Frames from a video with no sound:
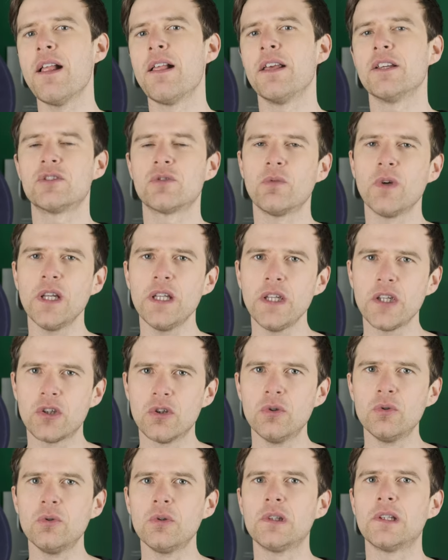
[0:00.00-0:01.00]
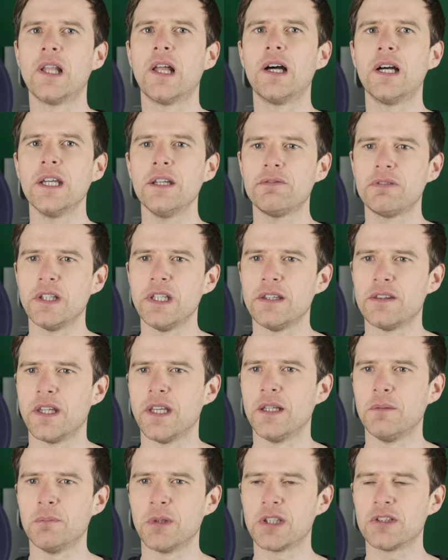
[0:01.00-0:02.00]
It's a really cool lively
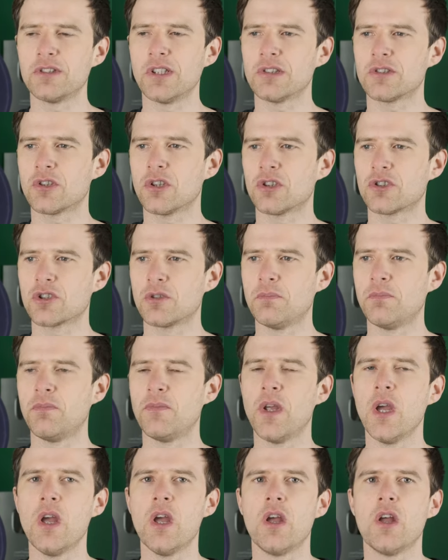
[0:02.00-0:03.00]
thing because it's got some